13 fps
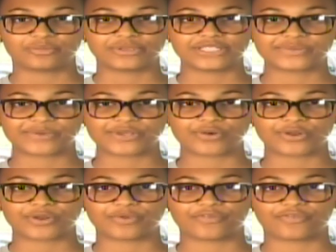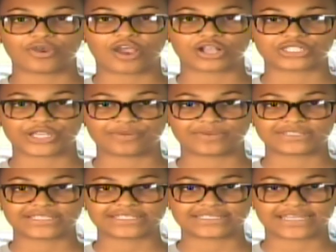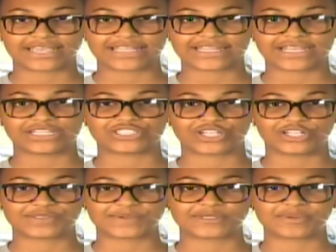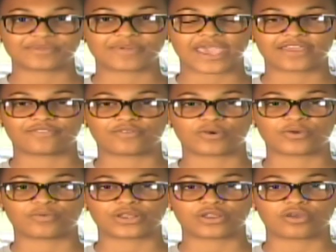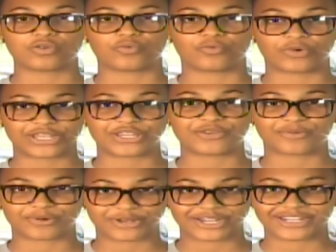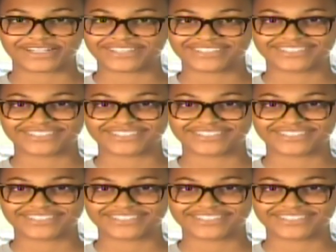Please pre-order before October 16th and shirts must be paid for when, when you order.